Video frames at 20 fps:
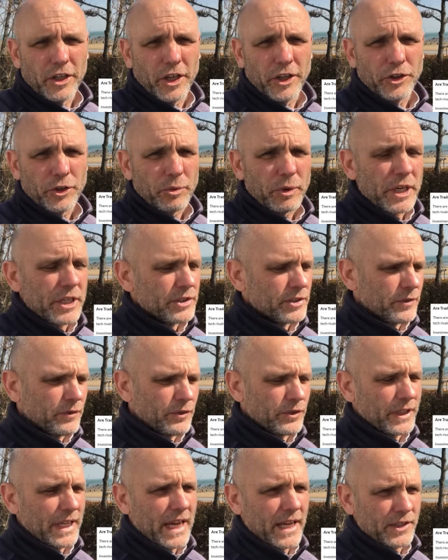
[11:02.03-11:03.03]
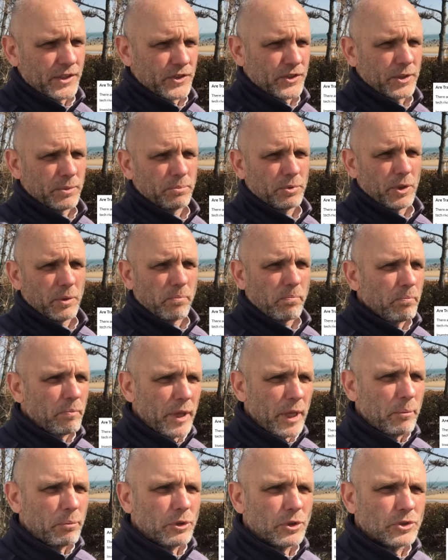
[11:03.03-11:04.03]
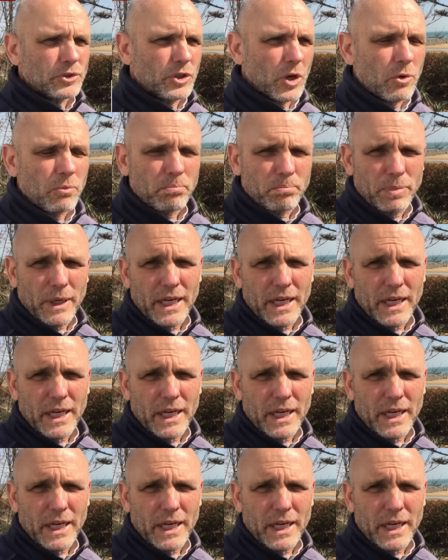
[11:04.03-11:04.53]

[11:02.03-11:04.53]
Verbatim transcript: And the reason for that is simple. People don't